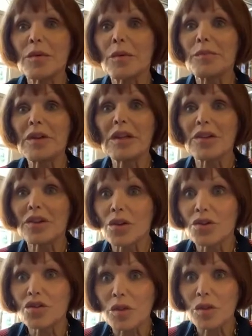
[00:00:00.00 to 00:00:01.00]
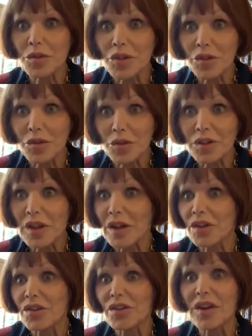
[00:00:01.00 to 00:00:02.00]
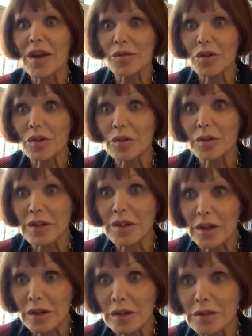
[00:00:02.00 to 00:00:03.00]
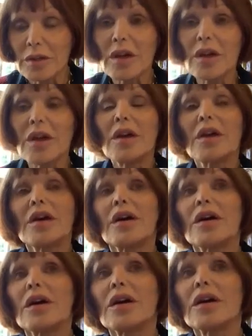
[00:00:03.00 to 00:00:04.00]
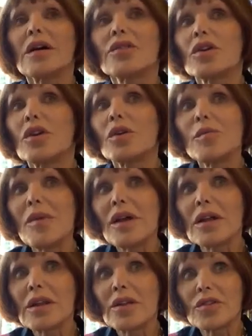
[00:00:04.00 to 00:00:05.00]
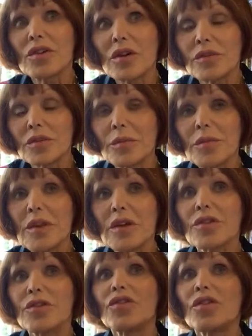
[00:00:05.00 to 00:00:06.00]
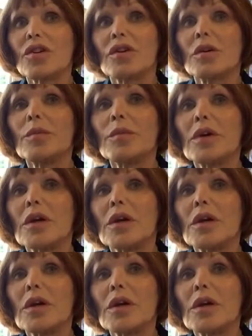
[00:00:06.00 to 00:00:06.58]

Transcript: but Bieland Hondrick put his foot down and said absolutely no. The Globe and Mail never offered me a job.